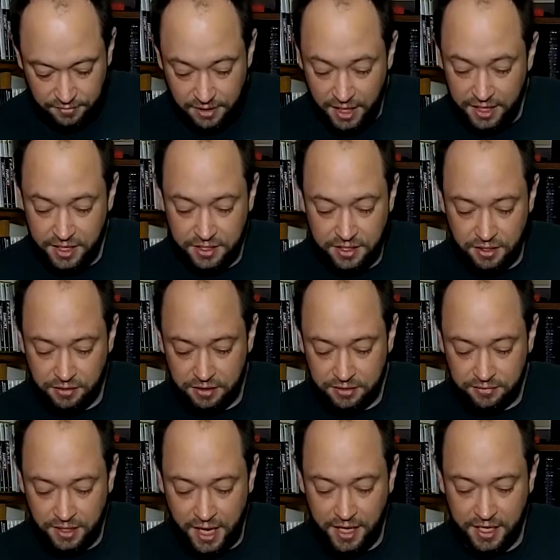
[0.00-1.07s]
And you can still
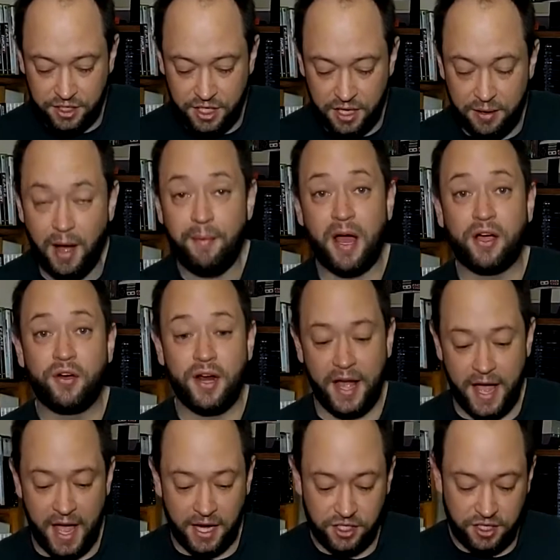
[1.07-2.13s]
kind of shut it. I'm not going
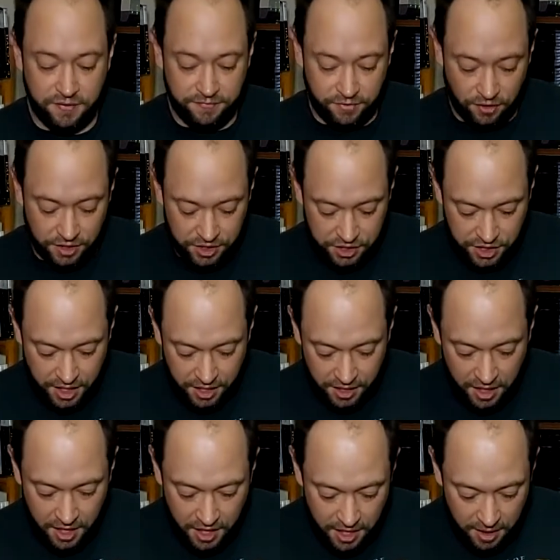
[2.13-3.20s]
to actually fully shut
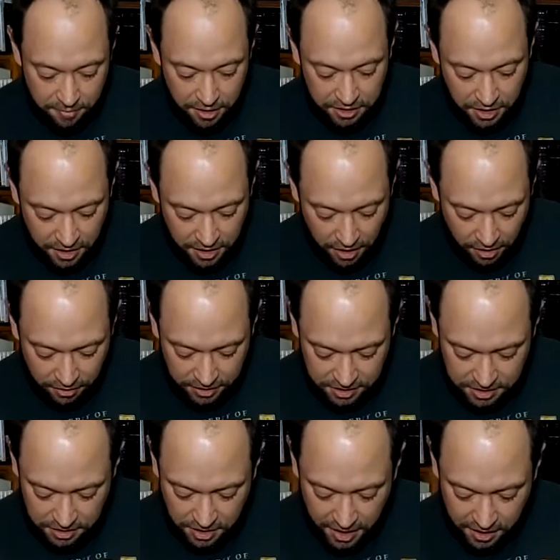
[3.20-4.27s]
it. But there, oh,
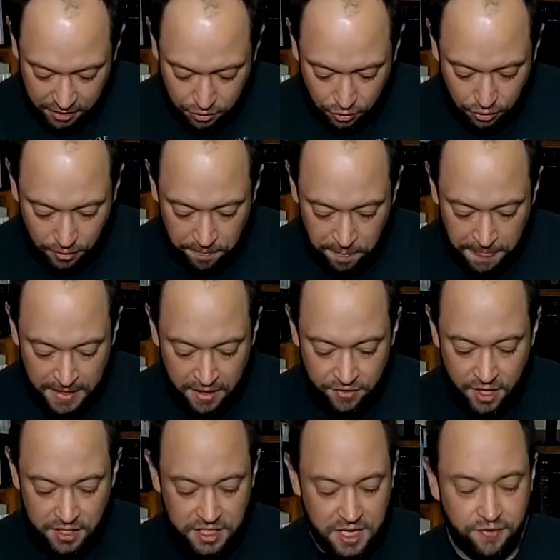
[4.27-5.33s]
this is kind of cool.
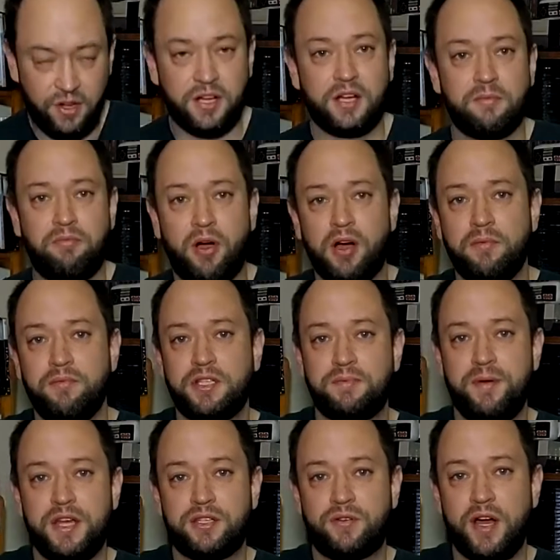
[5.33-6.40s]
There's even a compartment
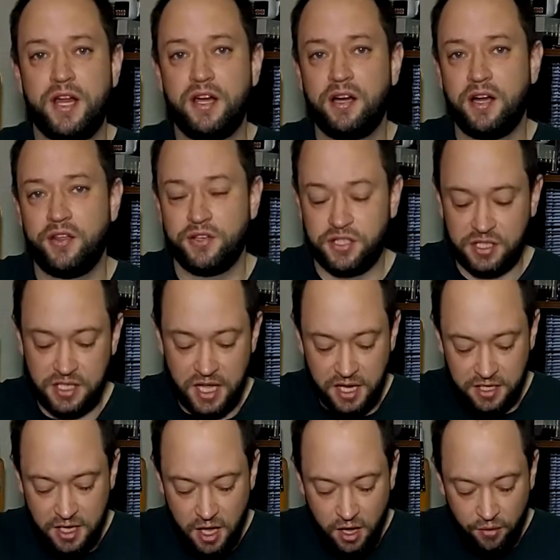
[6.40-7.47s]
space right here, another
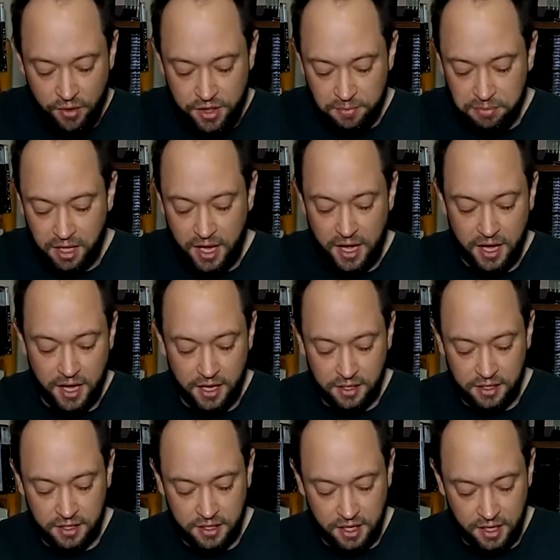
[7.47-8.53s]
seat with
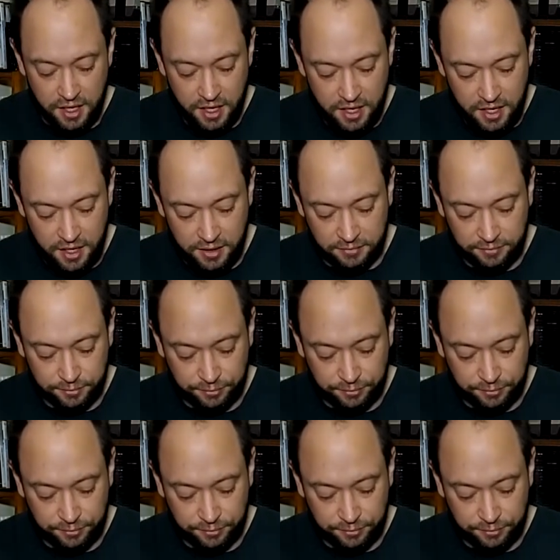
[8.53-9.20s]
a